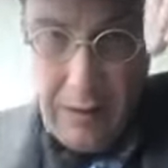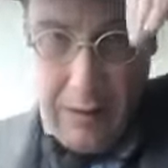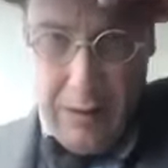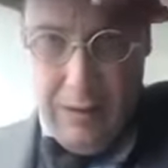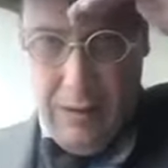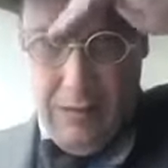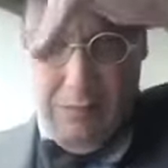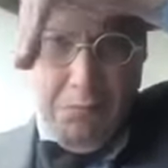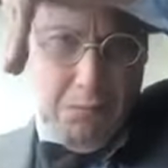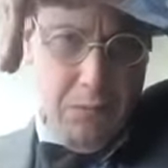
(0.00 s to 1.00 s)

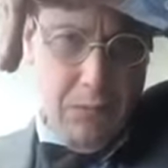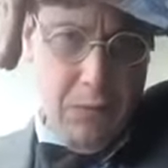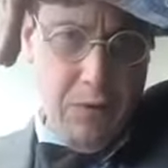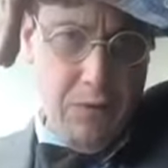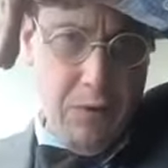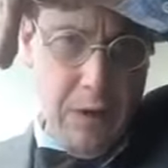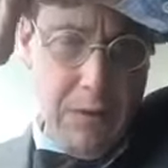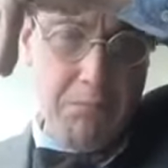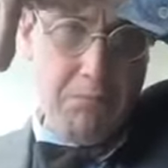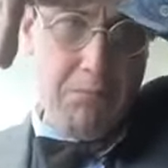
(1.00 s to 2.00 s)
just a very
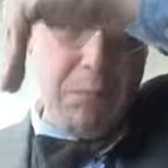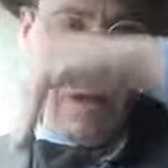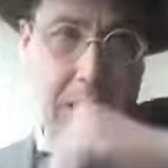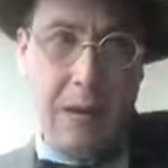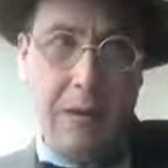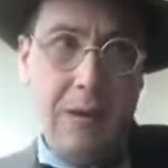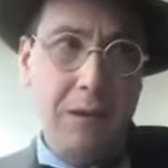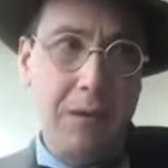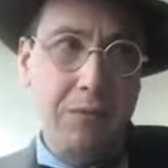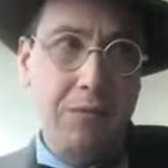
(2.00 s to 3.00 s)

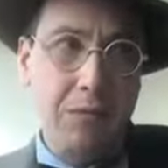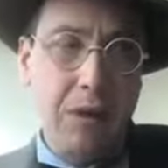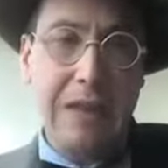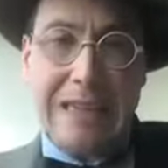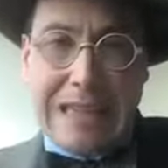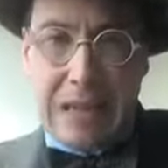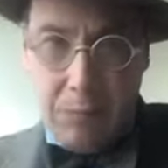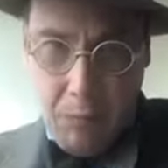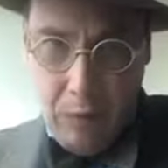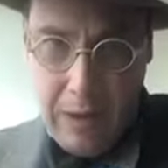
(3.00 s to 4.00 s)
clean
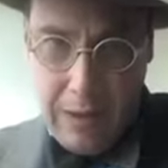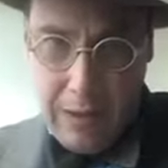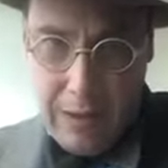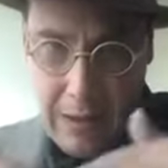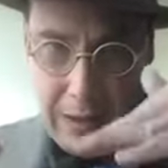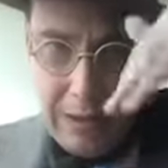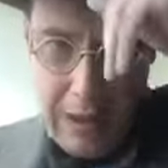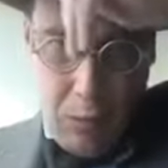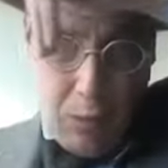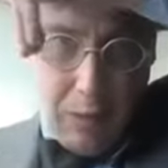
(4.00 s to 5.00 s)
break.
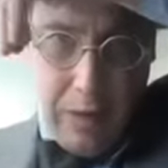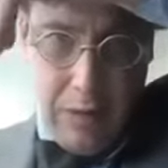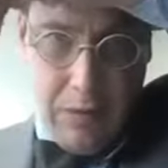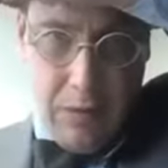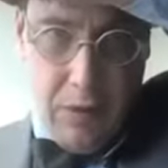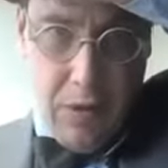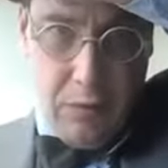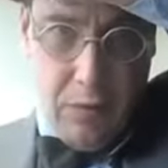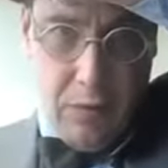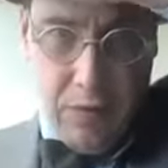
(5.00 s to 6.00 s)
It will get softer
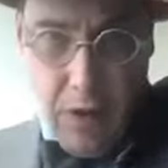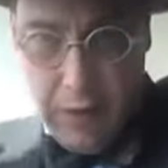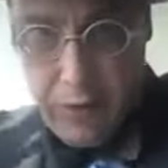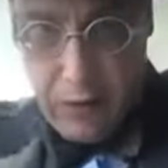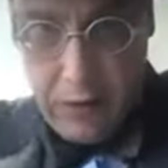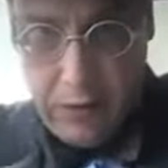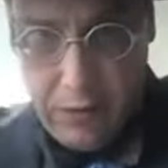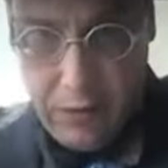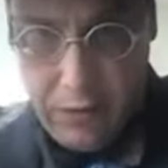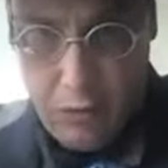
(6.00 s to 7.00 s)
and softer, and you get
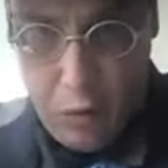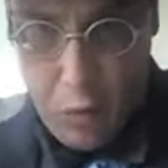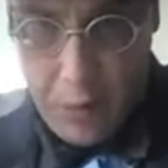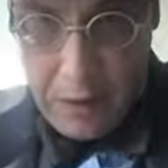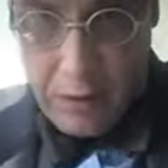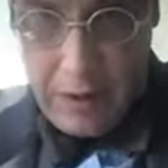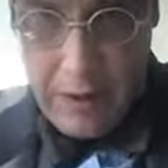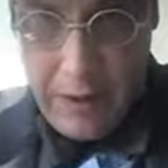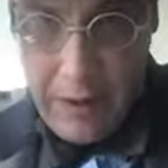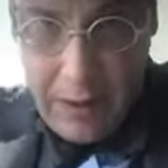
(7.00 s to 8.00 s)
this droopy looking
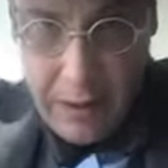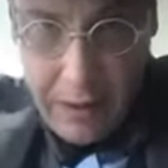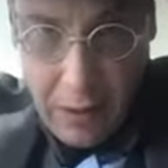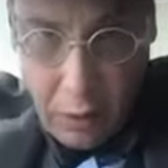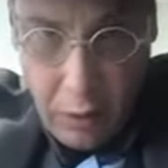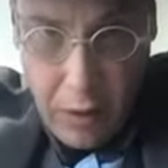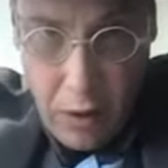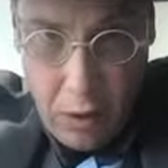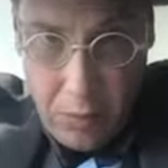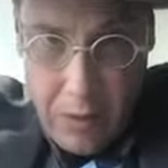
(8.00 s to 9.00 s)
hat. And the
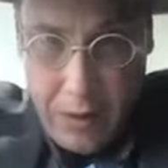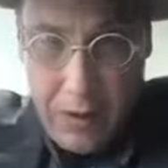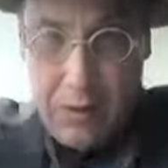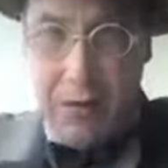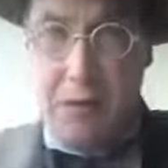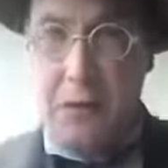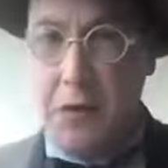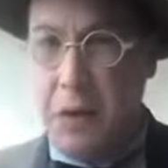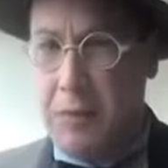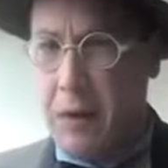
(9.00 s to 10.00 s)
crown, because that
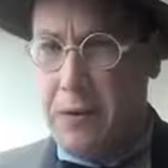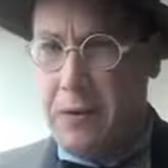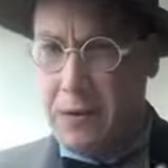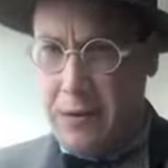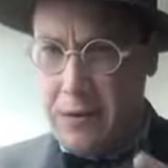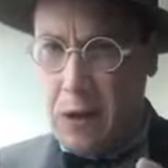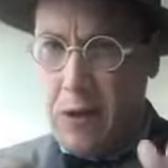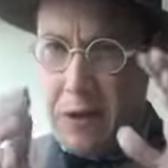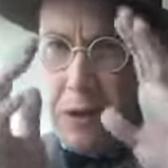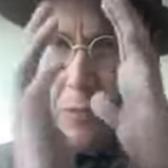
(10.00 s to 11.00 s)
felting process has started
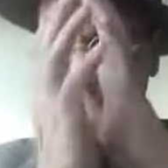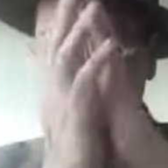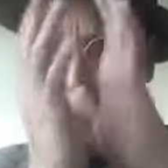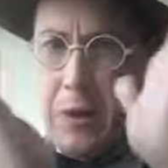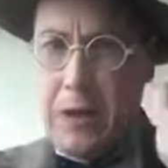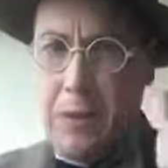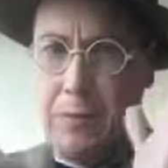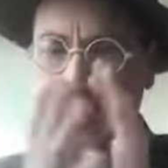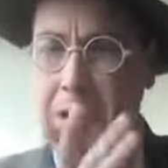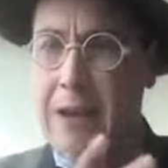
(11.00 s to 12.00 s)
again by it opening up
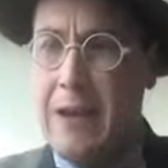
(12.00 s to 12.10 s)
the